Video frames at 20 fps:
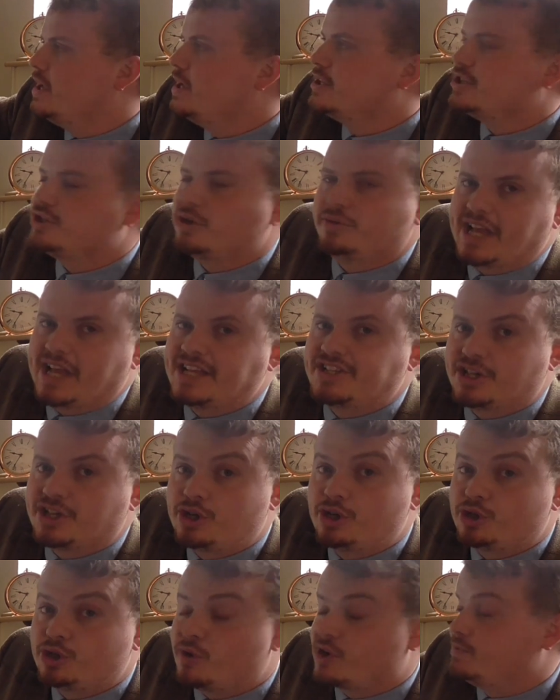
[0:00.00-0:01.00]
So data
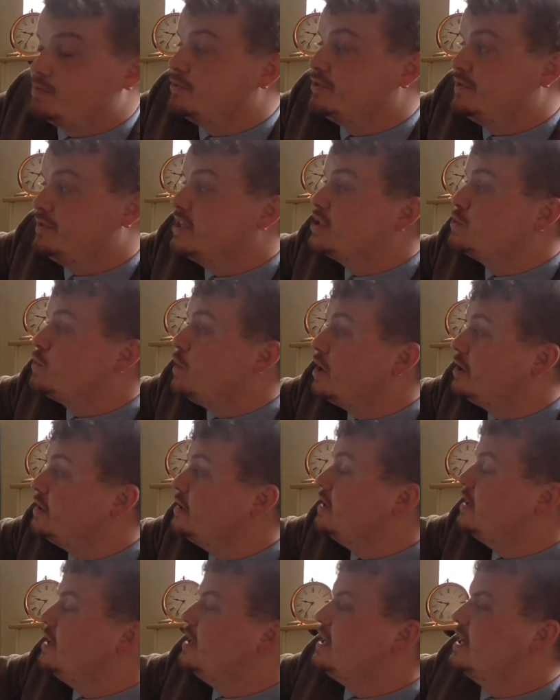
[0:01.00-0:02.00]
could correspond to this
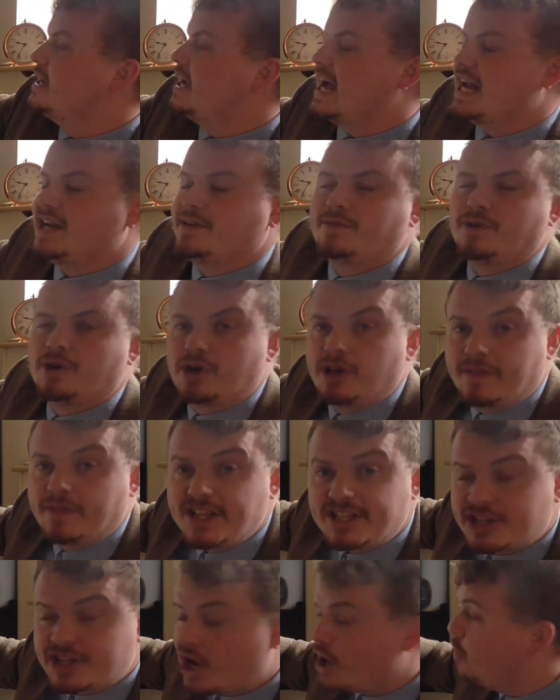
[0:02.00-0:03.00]
one, and if we look at
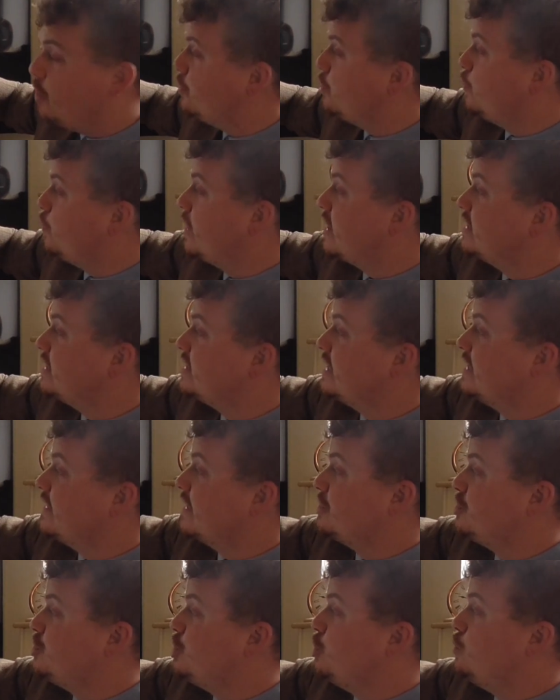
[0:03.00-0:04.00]
this code, we can see
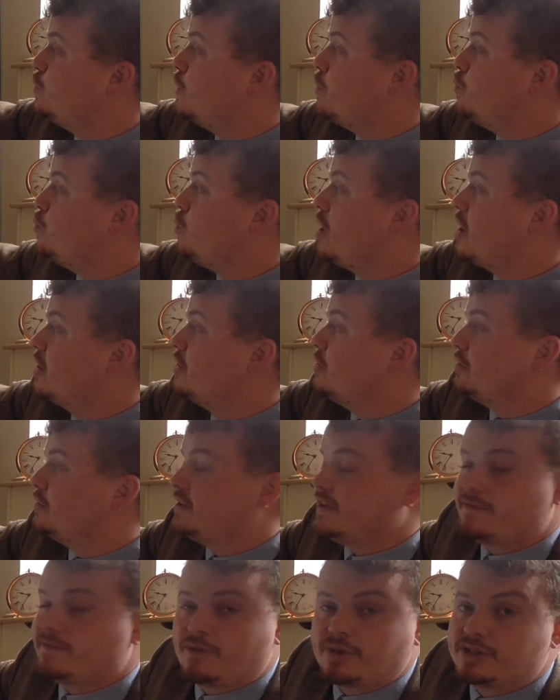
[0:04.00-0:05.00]
that 2 and 1
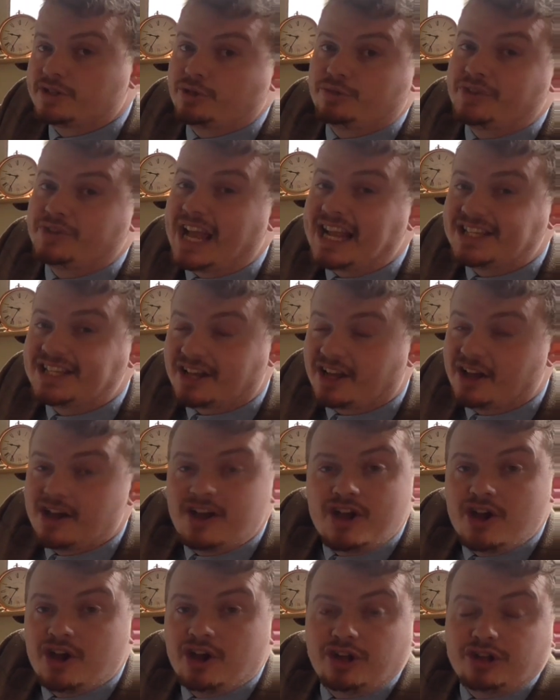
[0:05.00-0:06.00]
are different, so data
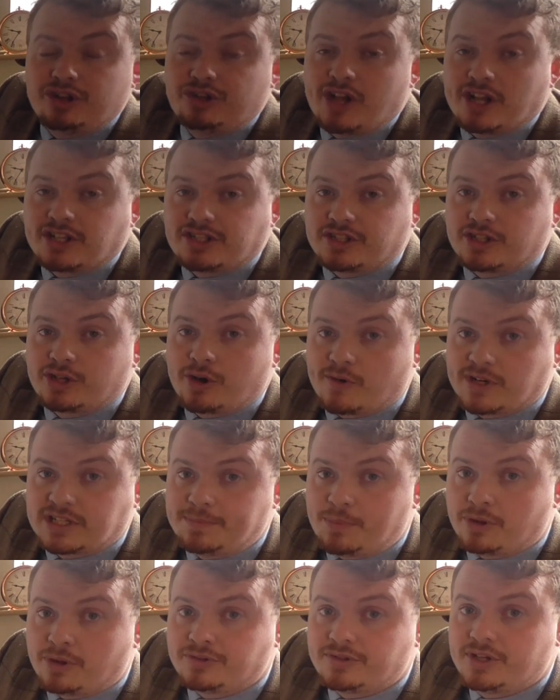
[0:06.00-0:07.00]
doesn't
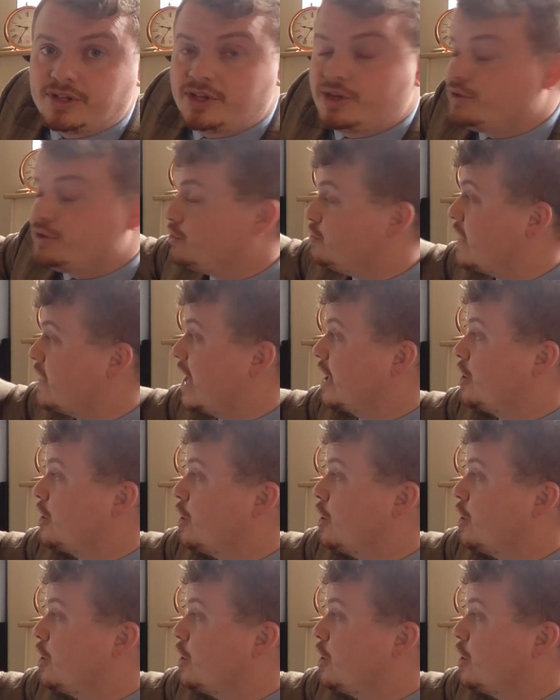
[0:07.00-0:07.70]
correspond to that